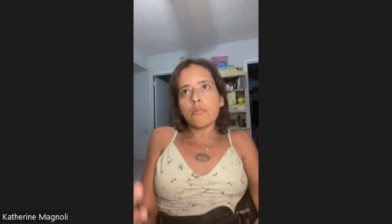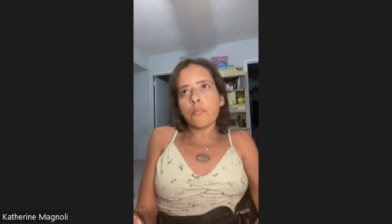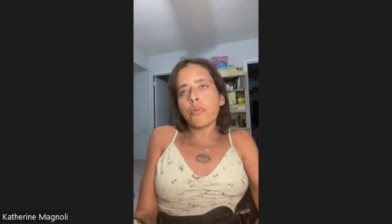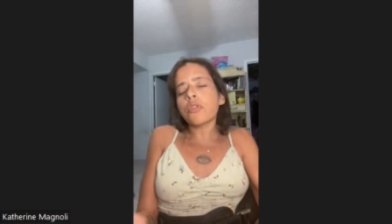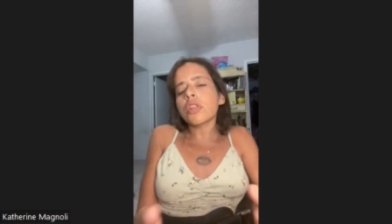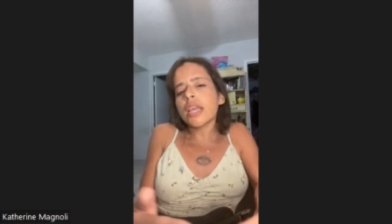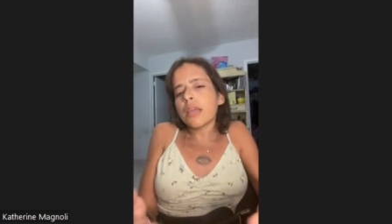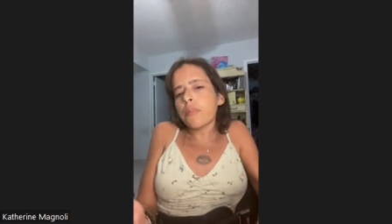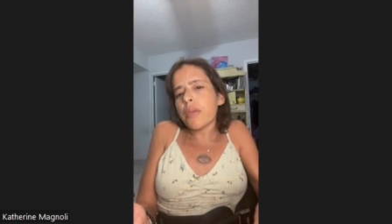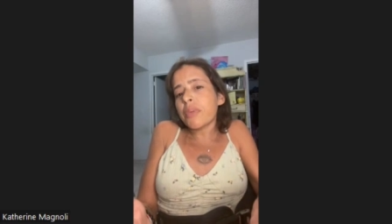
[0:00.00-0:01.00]

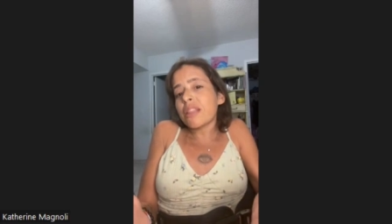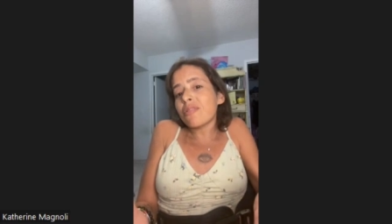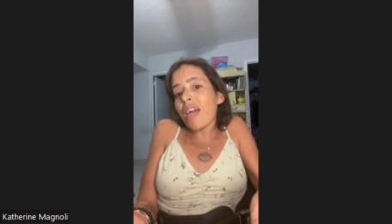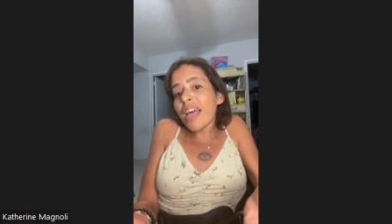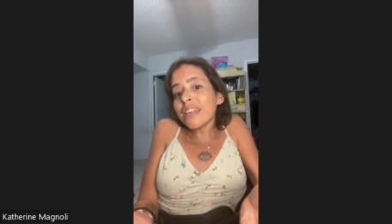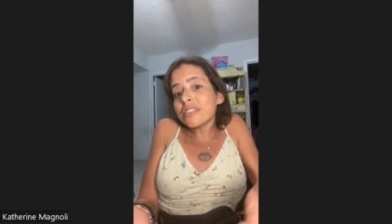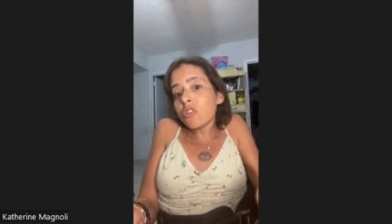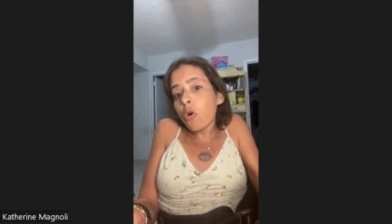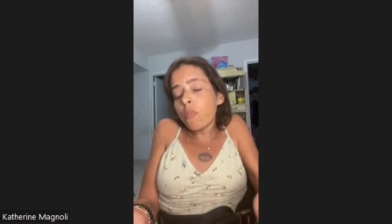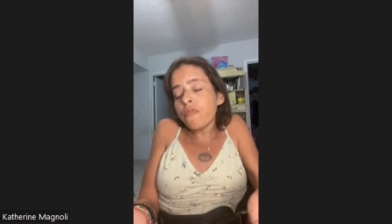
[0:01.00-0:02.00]
bullying maybe
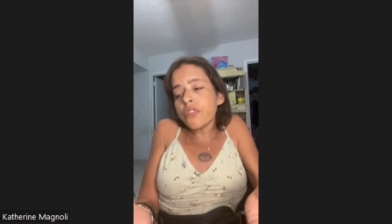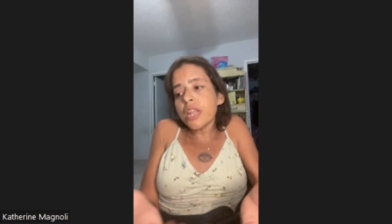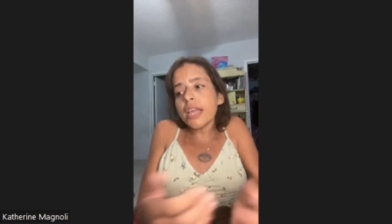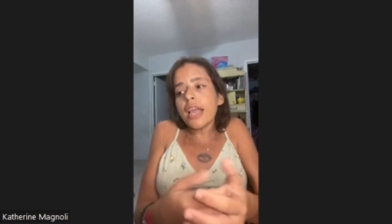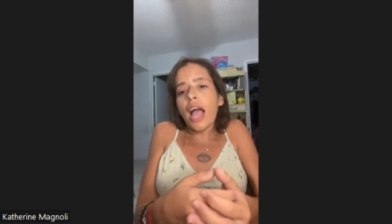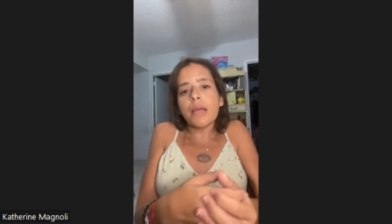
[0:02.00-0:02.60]
less, hopefully.